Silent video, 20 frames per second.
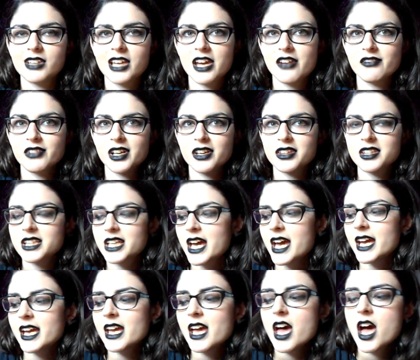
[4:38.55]
every other
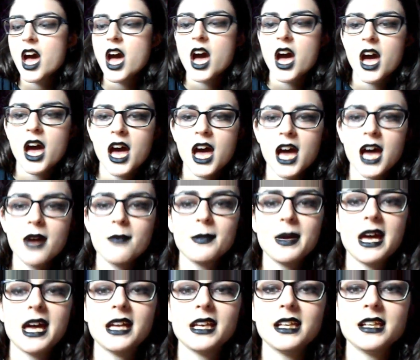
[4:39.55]
day
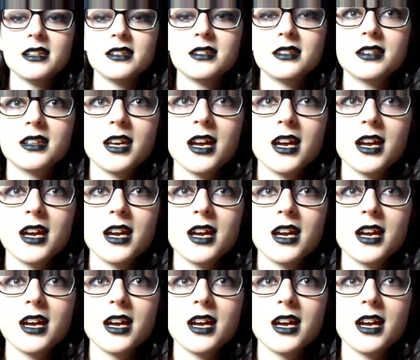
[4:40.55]
um, and it's